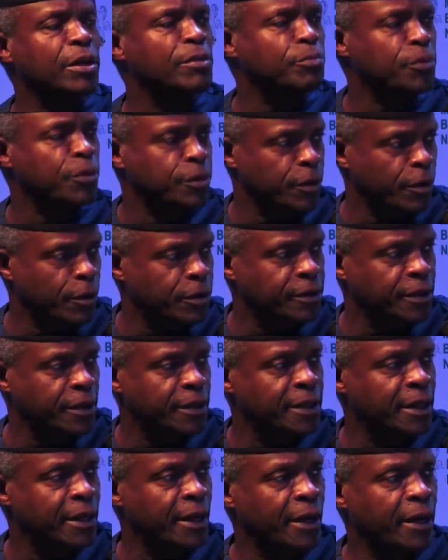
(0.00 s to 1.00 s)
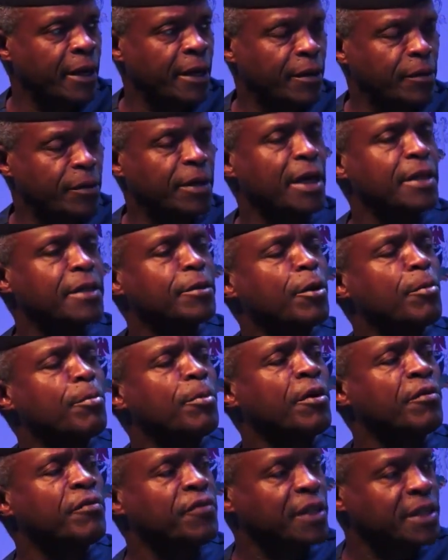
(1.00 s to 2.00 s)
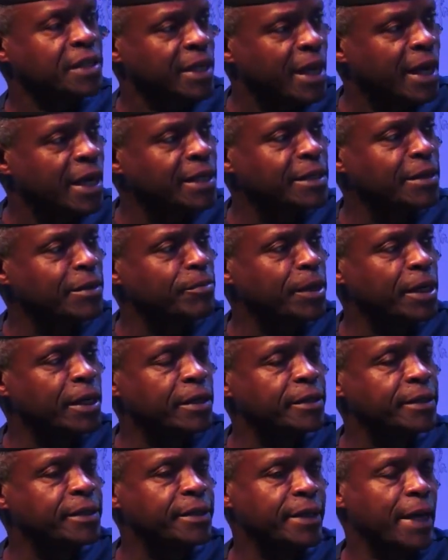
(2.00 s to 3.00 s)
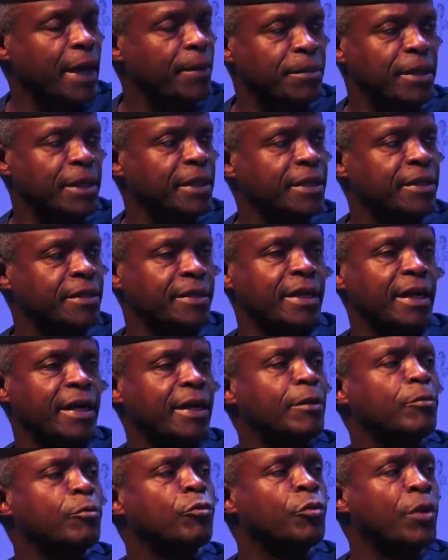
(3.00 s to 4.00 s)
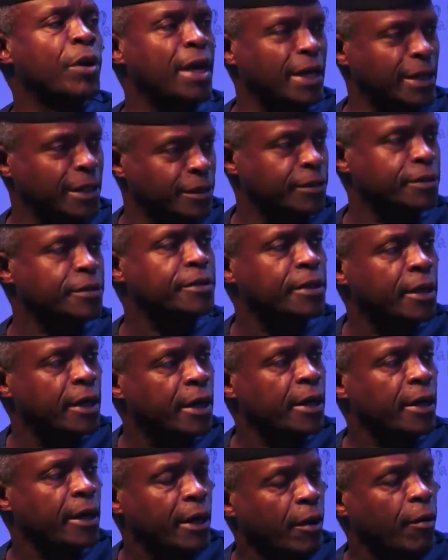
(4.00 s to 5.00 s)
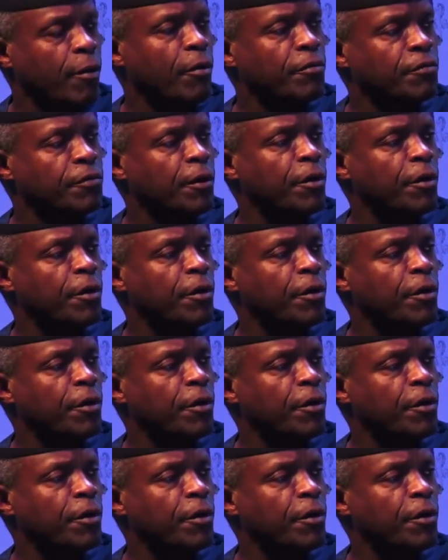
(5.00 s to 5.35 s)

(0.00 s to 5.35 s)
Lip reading: production, look at the number of fertilizer mills. The sheer range of